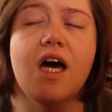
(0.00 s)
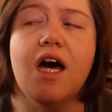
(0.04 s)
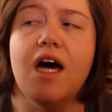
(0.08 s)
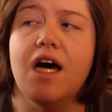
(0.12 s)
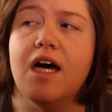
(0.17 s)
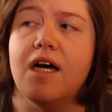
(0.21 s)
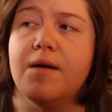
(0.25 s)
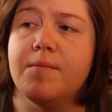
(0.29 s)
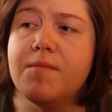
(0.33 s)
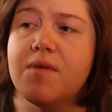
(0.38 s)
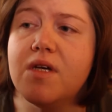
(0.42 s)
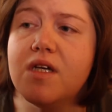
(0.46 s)

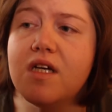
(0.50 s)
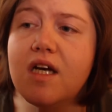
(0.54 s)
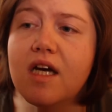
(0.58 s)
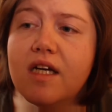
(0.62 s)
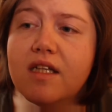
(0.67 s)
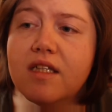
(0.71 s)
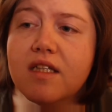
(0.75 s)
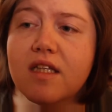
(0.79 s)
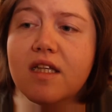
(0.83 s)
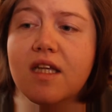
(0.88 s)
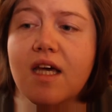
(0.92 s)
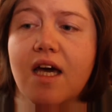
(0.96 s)

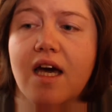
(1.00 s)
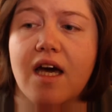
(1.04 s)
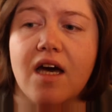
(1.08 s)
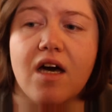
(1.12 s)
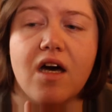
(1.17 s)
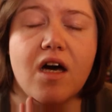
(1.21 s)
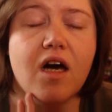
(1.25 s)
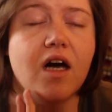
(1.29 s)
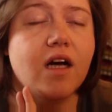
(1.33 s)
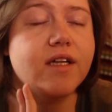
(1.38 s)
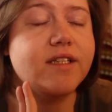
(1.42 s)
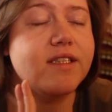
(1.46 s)
And yeah,
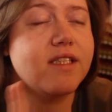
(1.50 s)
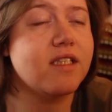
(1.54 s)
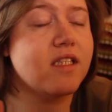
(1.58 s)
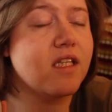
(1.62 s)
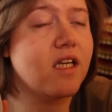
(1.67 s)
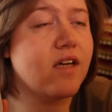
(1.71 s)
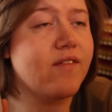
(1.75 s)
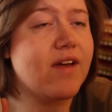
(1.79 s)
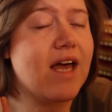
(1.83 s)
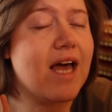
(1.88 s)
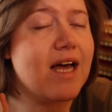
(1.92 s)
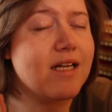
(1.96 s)
I didn't love it